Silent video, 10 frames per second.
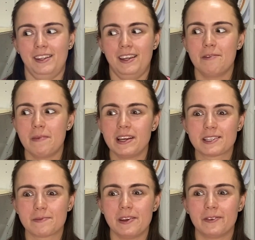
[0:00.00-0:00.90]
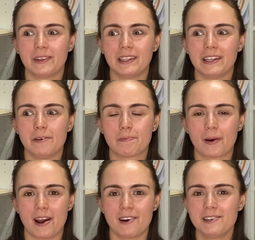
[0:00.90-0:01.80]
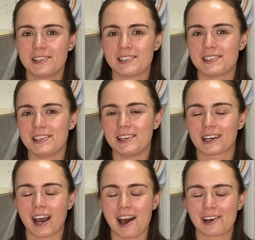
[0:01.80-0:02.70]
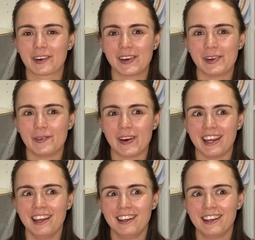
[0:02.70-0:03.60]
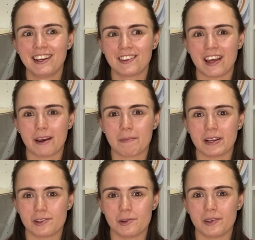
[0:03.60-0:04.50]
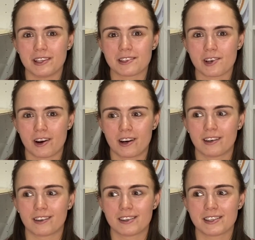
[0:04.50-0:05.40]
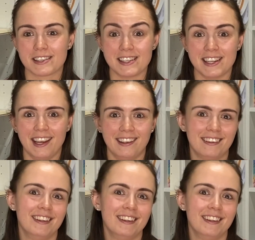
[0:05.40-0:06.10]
It makes me really proud to see a concrete way that my students are succeeding,